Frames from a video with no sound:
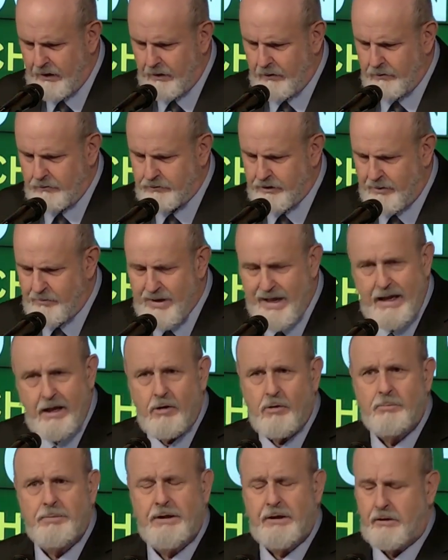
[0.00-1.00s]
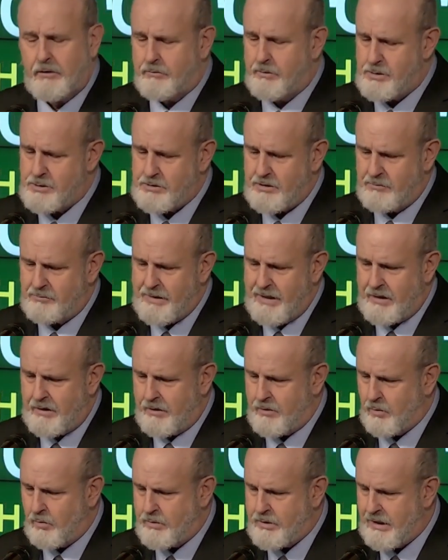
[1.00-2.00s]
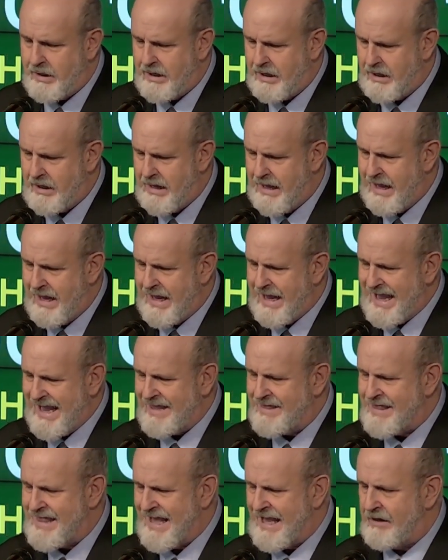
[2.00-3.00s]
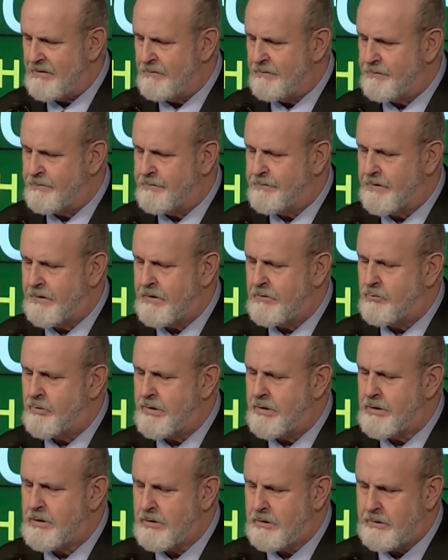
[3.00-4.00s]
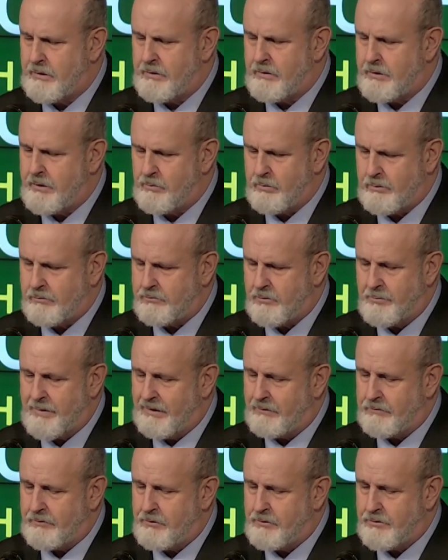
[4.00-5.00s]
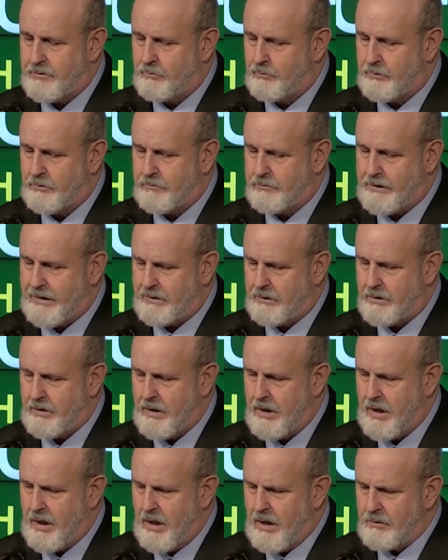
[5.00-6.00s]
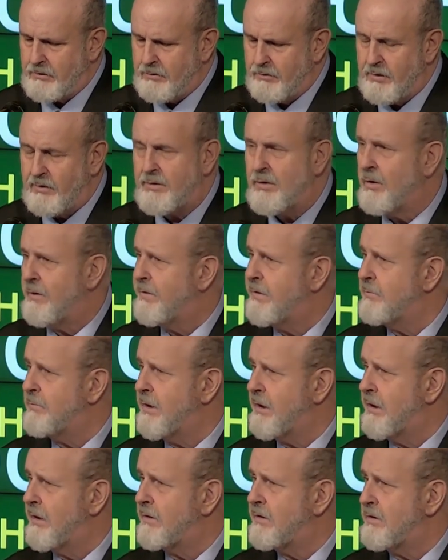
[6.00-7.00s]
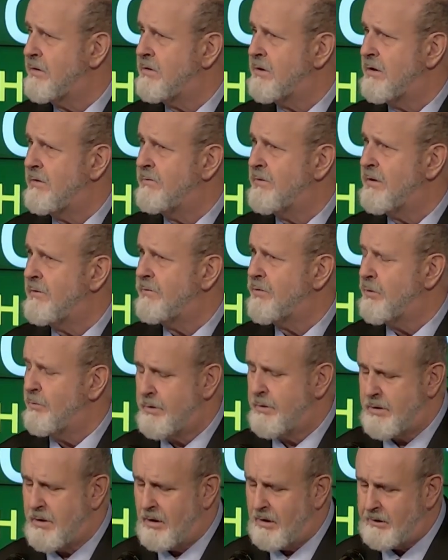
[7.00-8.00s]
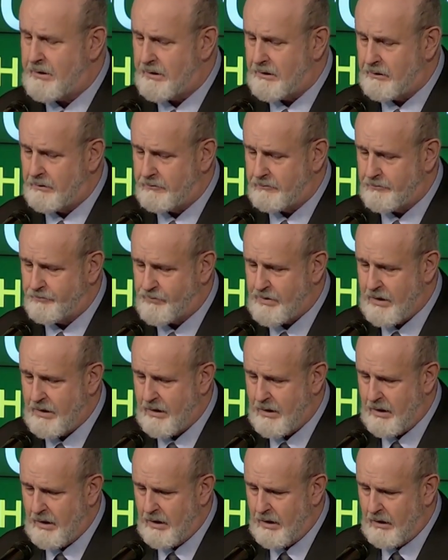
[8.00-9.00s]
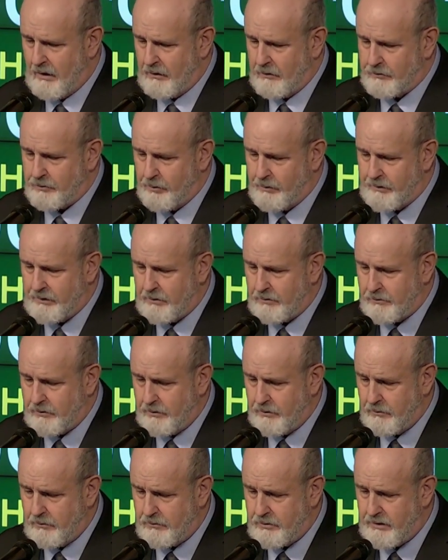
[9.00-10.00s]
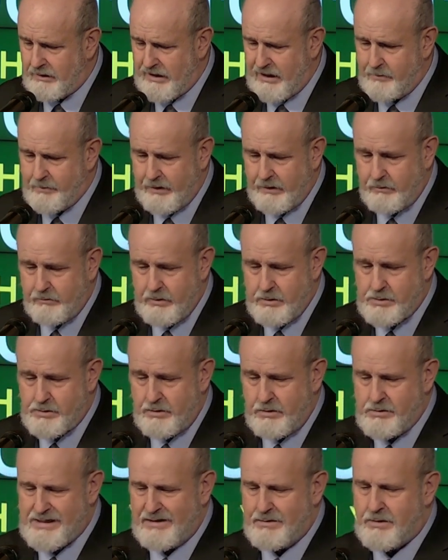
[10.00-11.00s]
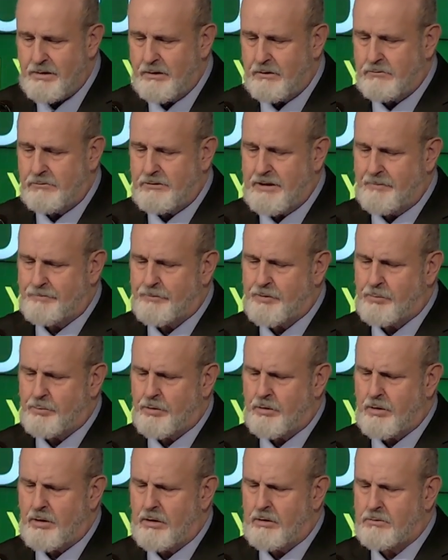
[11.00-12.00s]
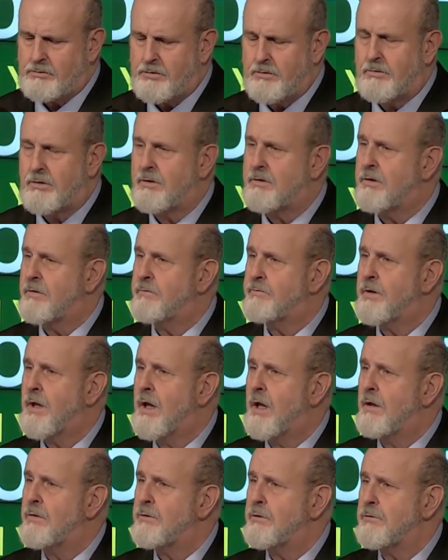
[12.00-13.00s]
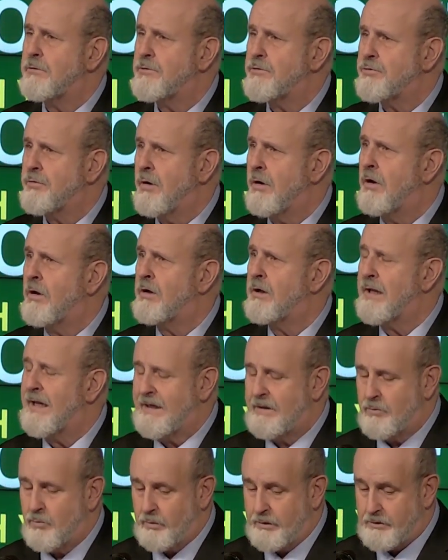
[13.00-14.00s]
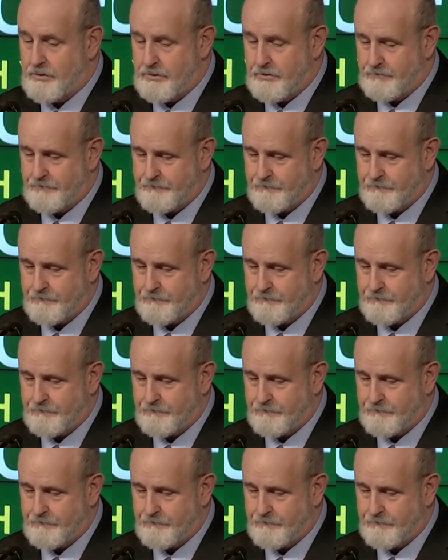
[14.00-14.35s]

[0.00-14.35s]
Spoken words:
Somehow being Christian made it okay, and that very clearly was the message that was sent to the North American TV viewing audience. So it is used today by Christians as an acceptable alternative to strong language.